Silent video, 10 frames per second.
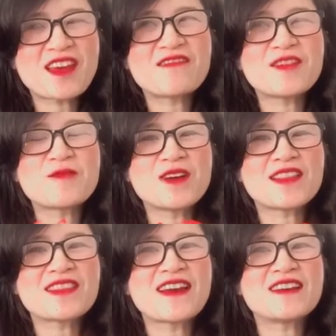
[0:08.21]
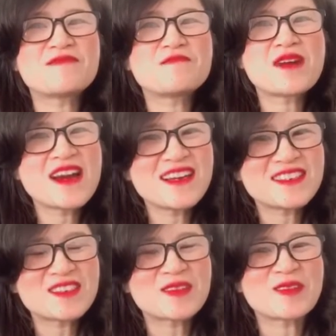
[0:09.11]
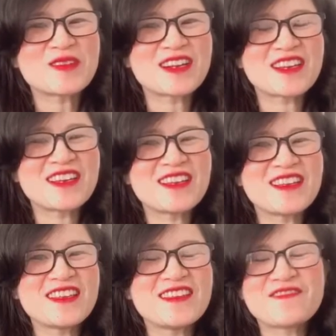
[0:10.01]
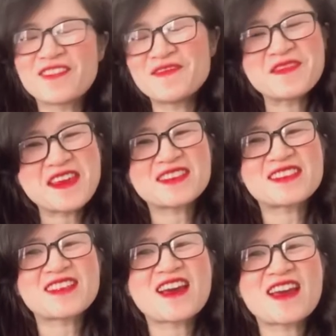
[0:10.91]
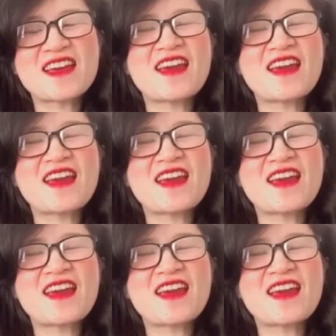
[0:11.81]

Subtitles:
everyone that my story from yesterday,